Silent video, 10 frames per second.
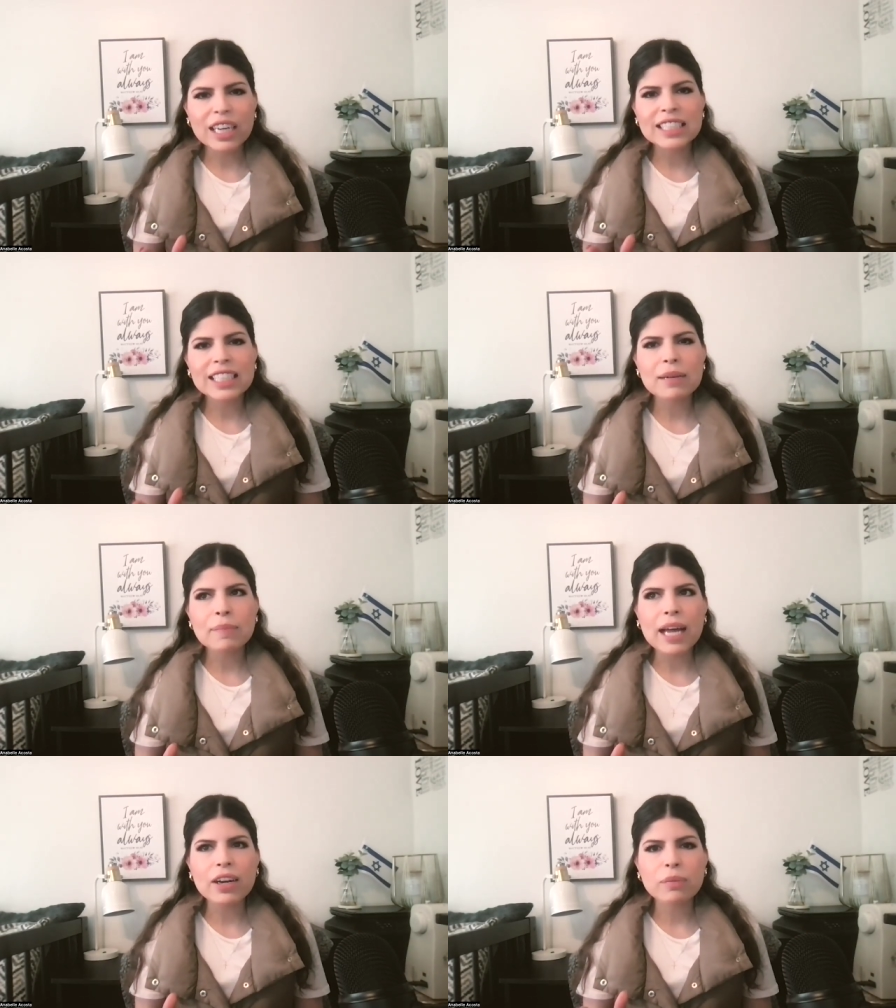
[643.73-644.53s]
It didn't
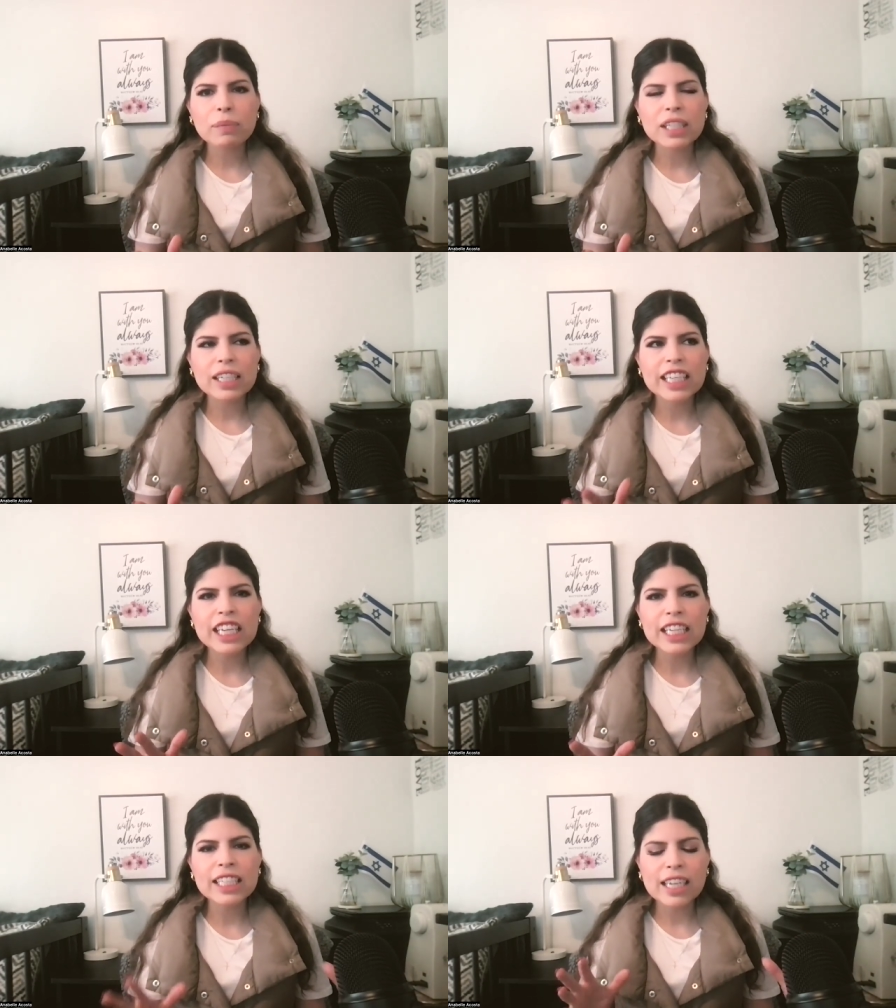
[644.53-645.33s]
matter, but
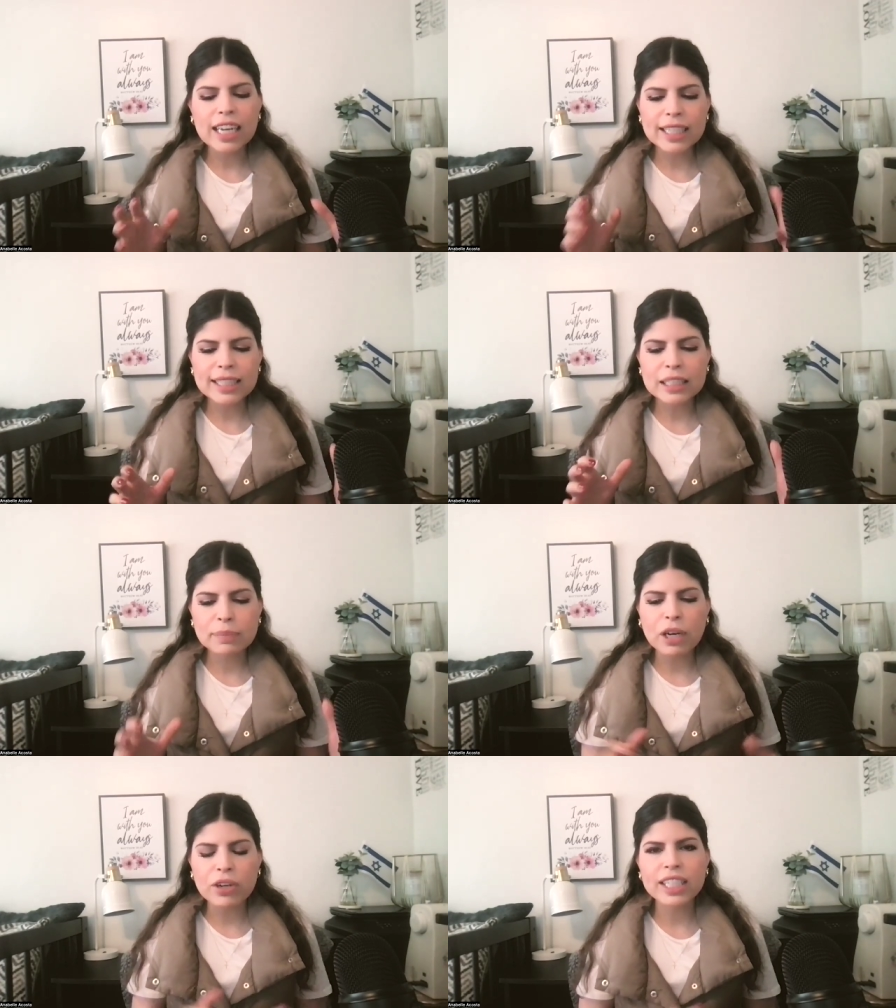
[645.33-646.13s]
he
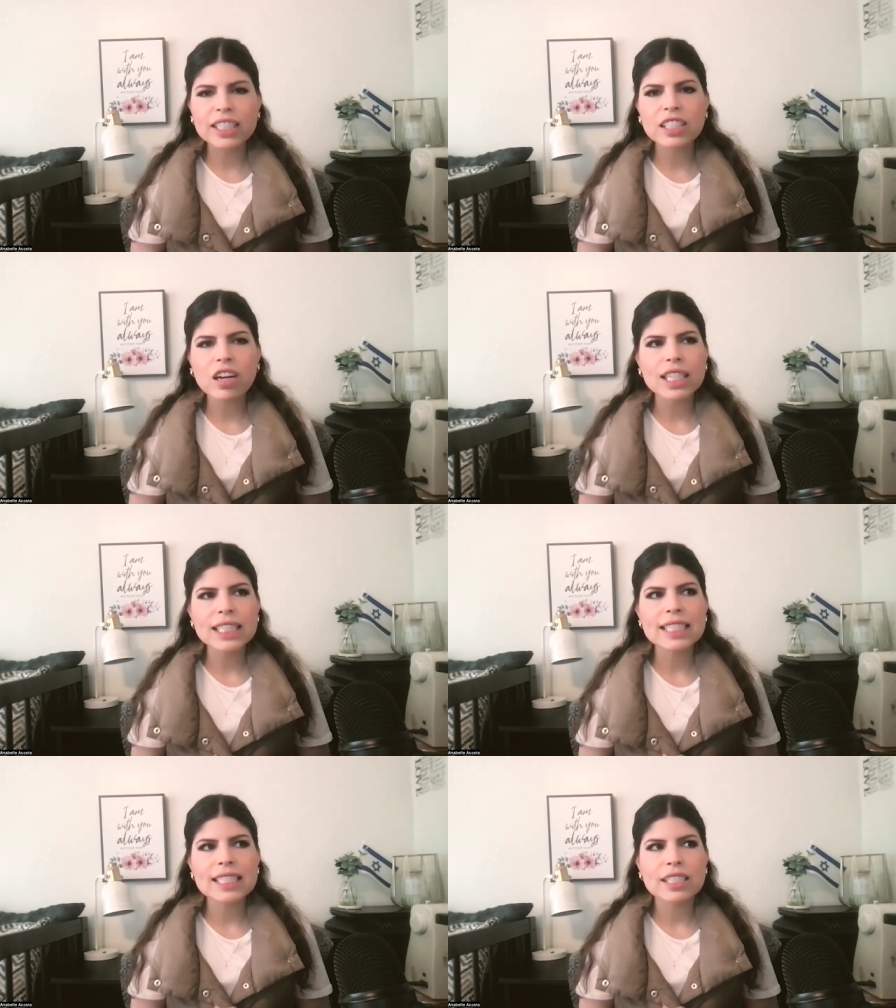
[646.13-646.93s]
experienced
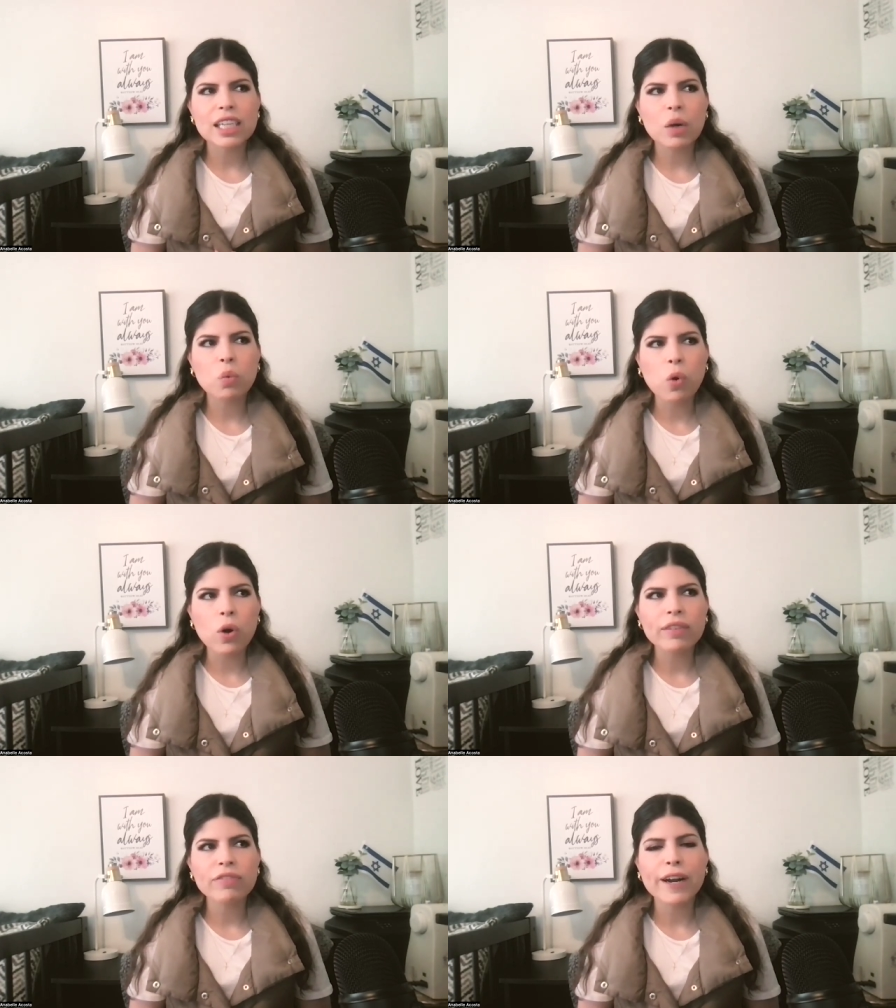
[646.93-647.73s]
constant
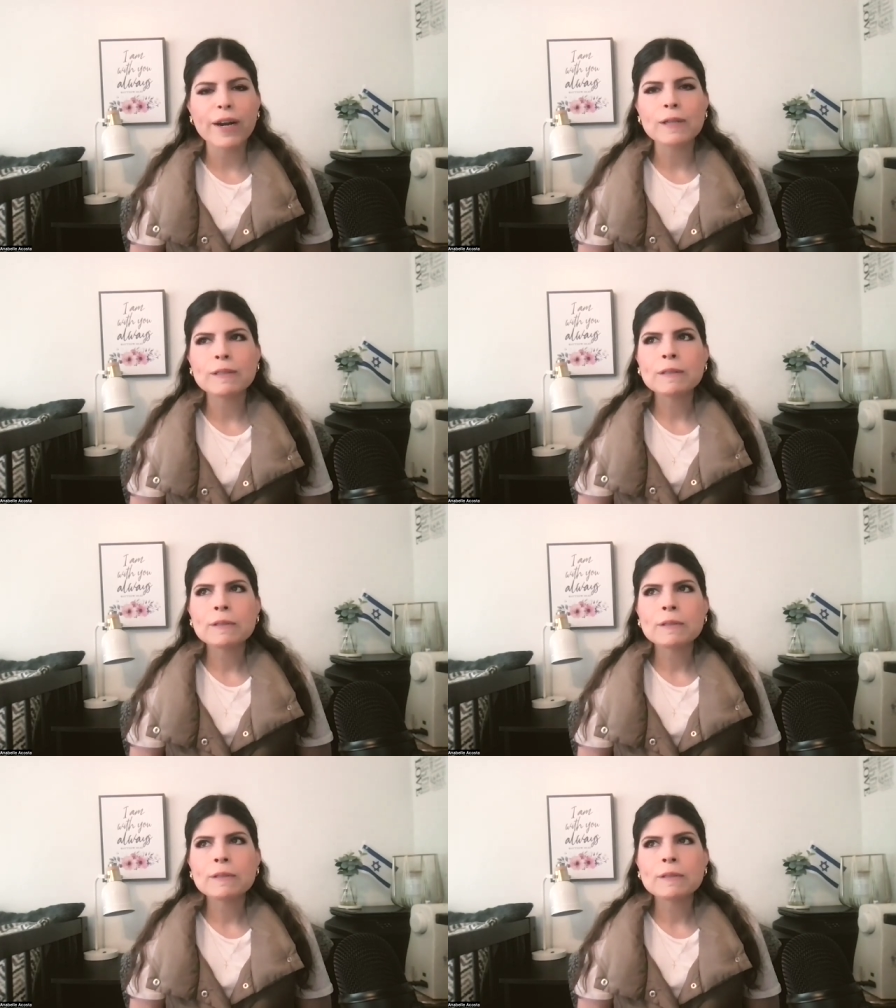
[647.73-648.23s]
warfare.